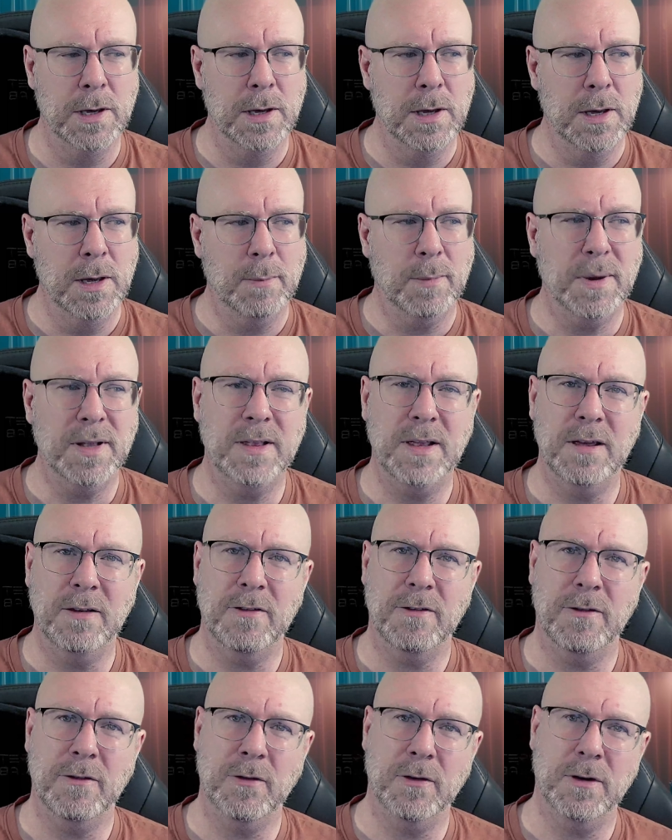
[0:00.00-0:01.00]
But this
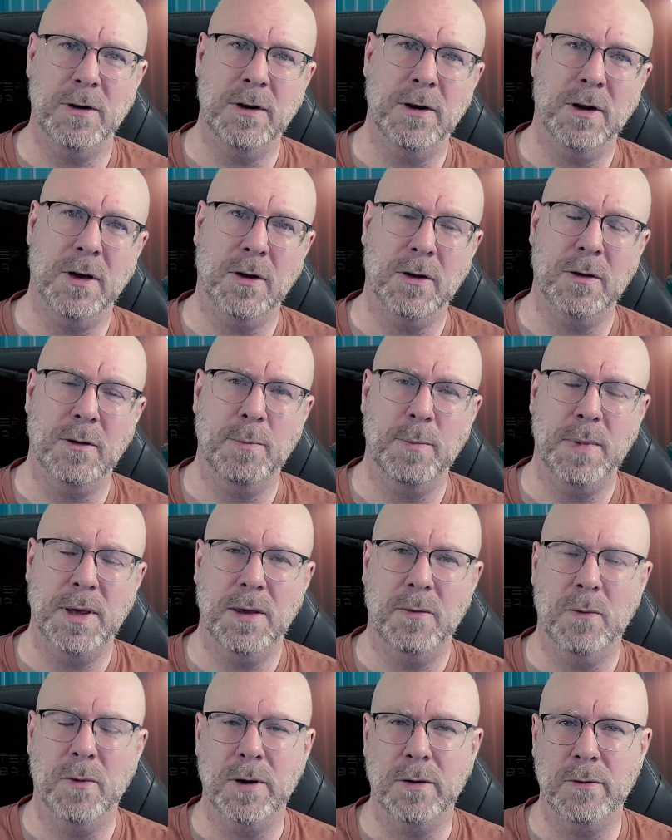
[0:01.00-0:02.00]
should not be
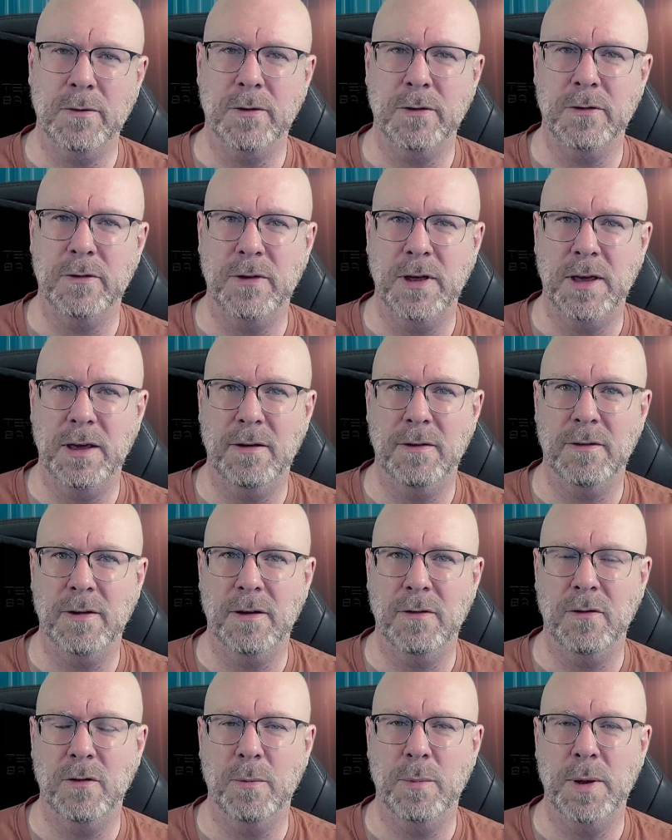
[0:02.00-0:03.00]
one of those things that
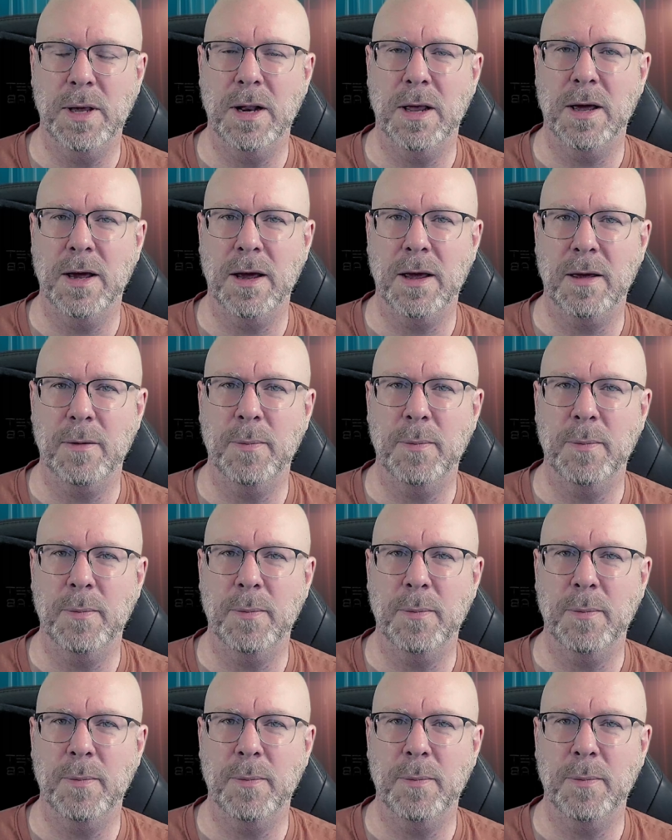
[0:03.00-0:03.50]
should be like,